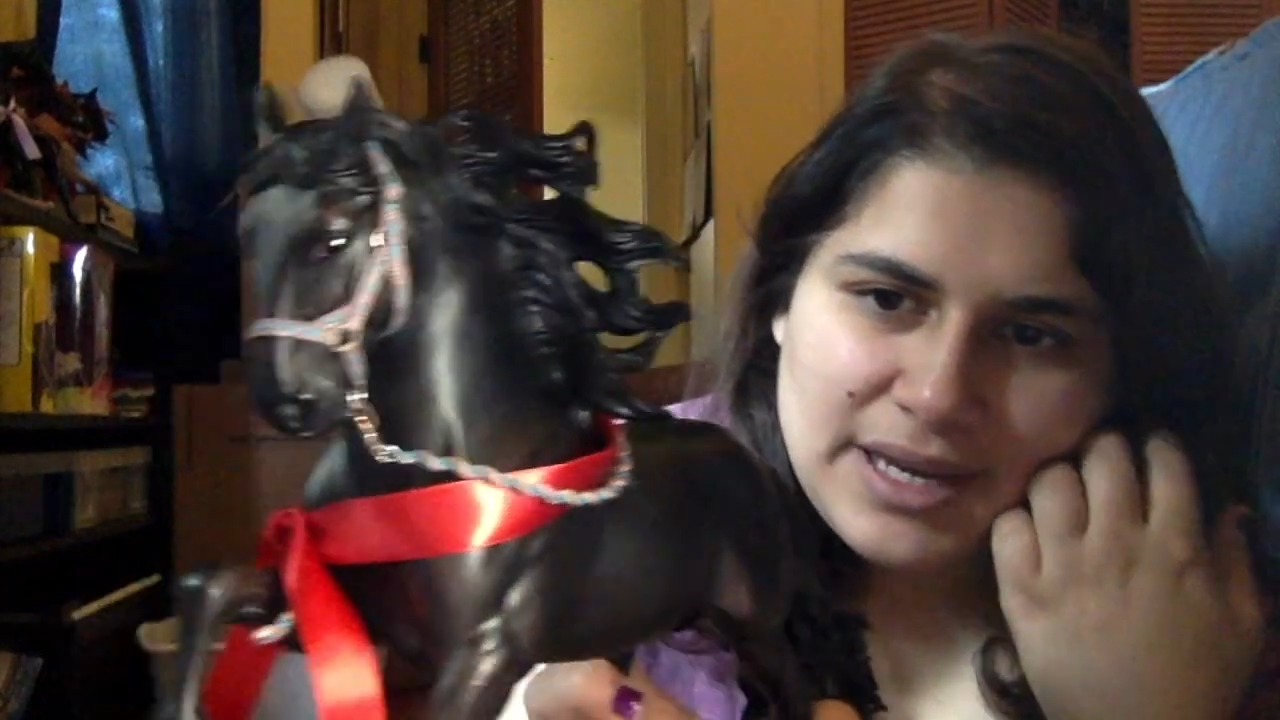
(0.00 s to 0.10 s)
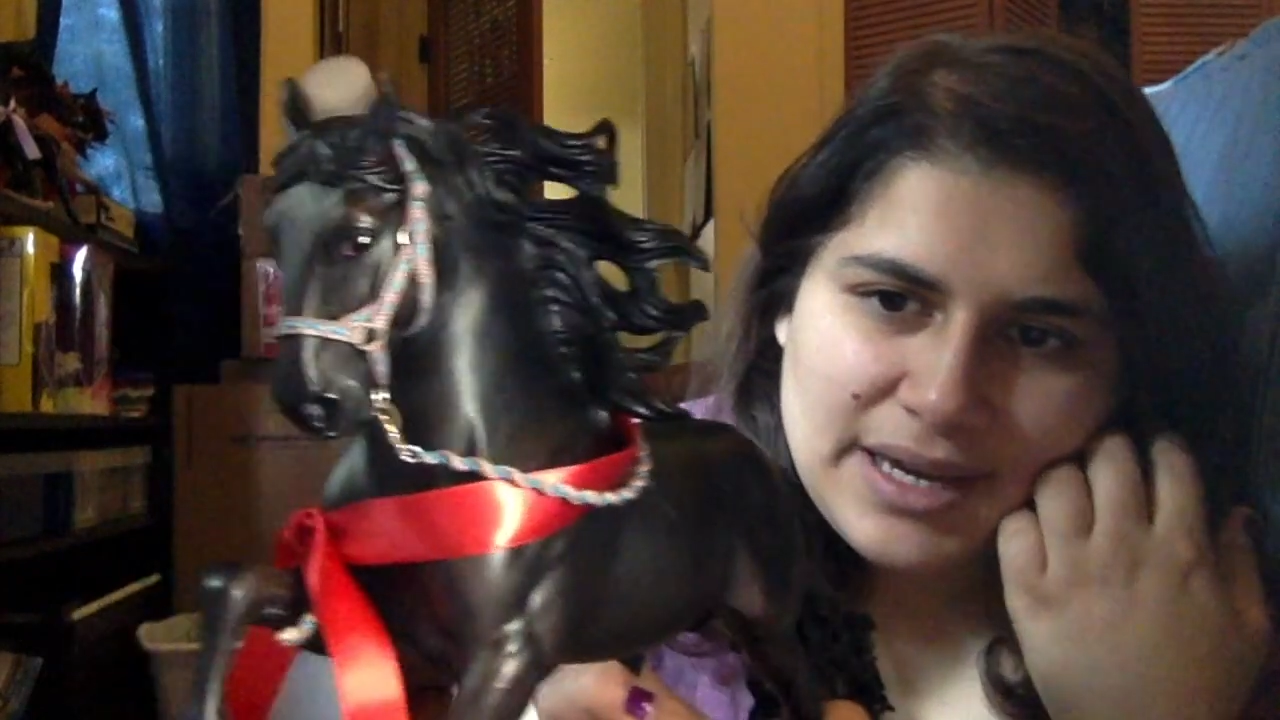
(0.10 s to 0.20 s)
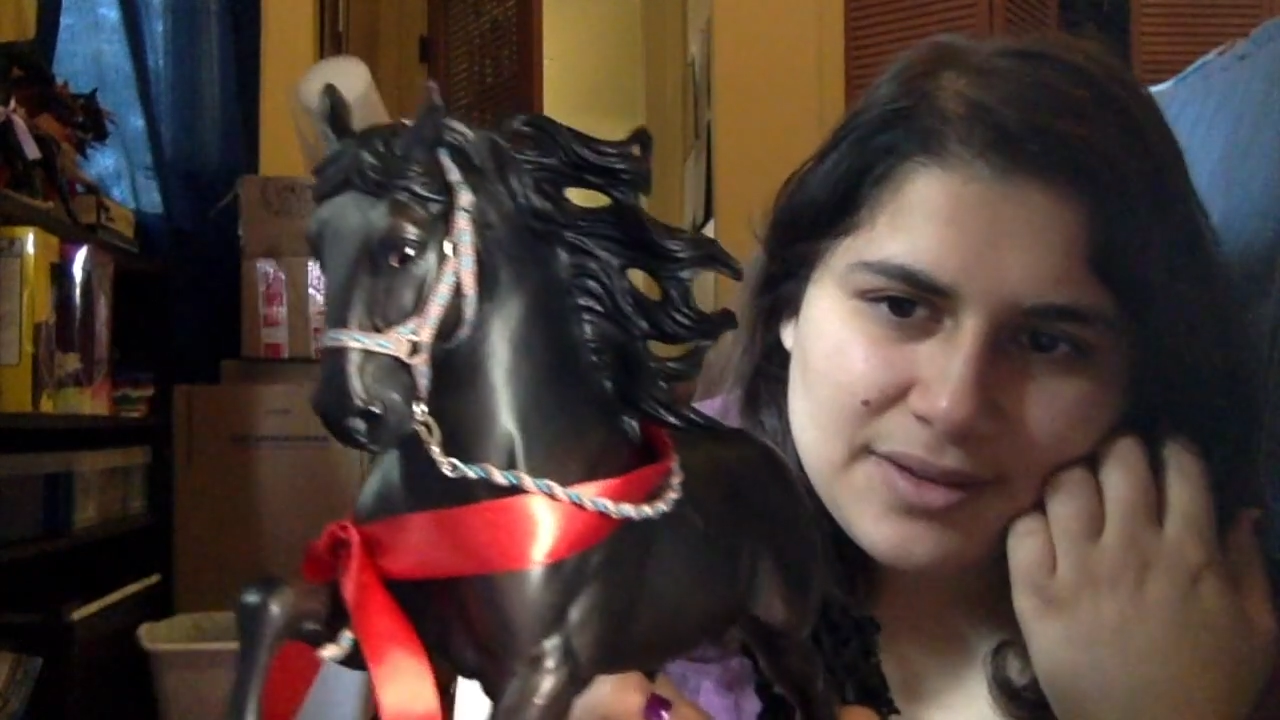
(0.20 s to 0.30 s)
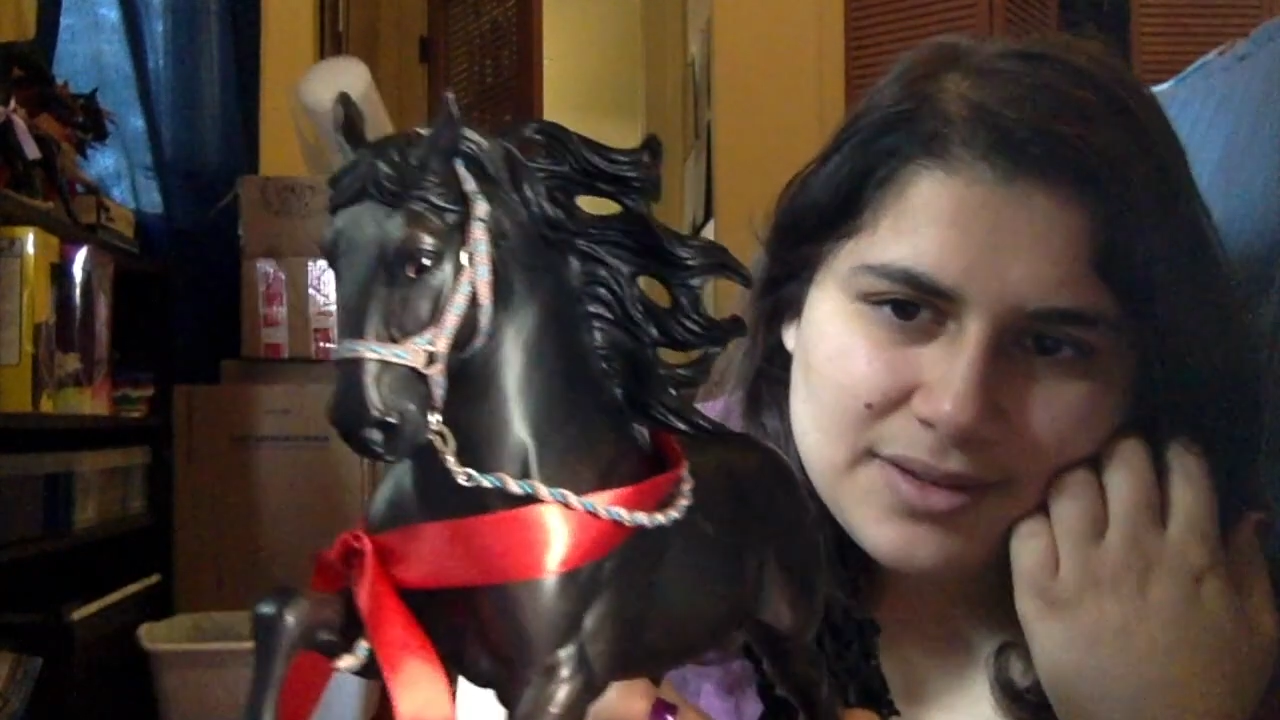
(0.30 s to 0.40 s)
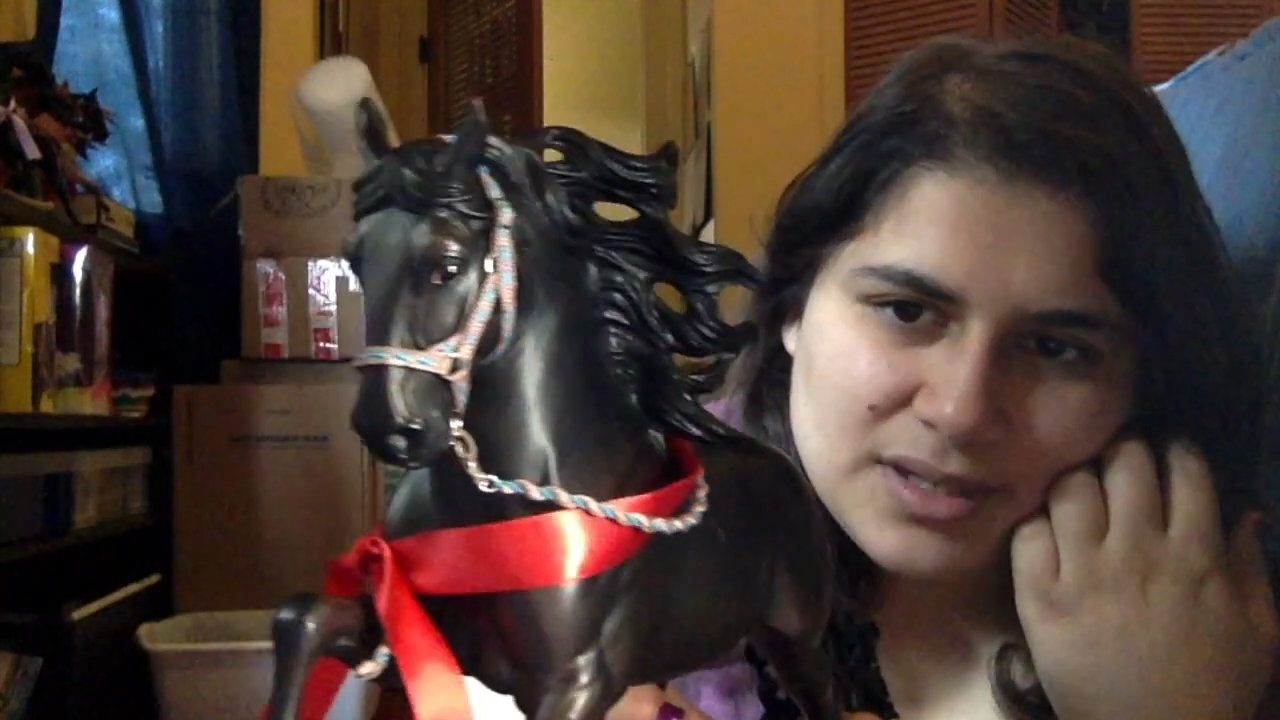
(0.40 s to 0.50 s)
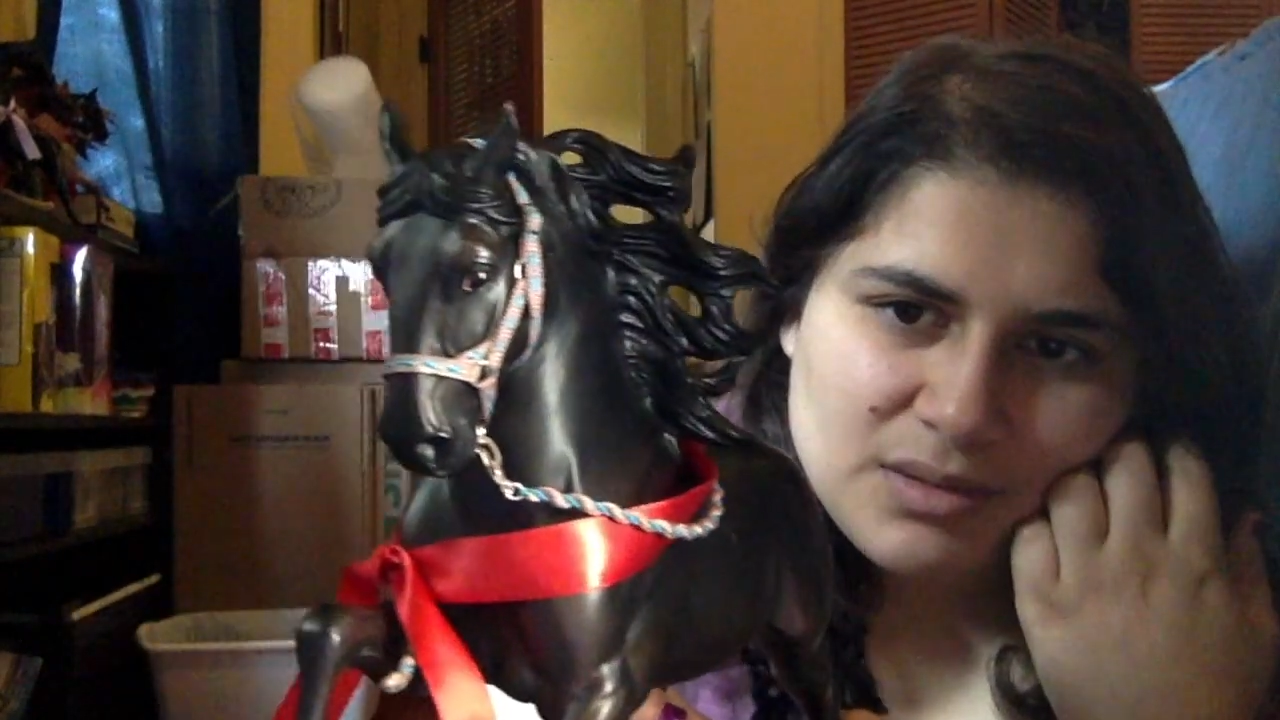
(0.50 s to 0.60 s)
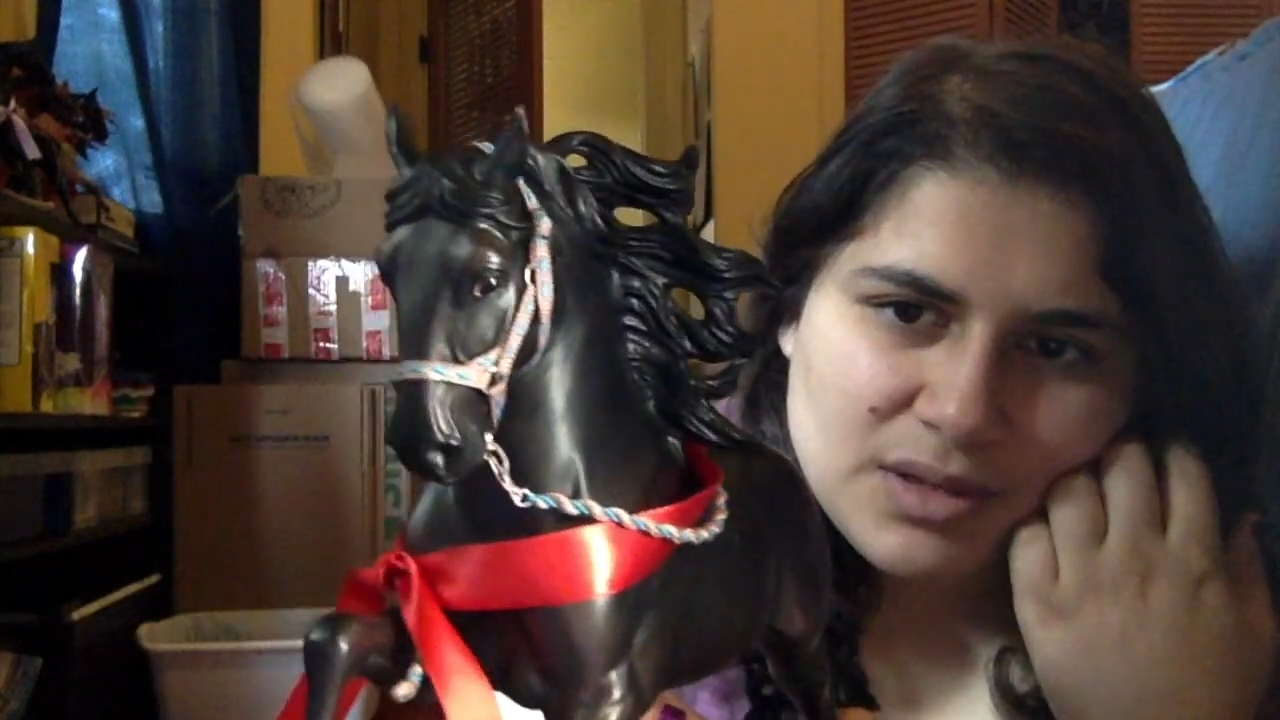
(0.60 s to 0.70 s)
handsome.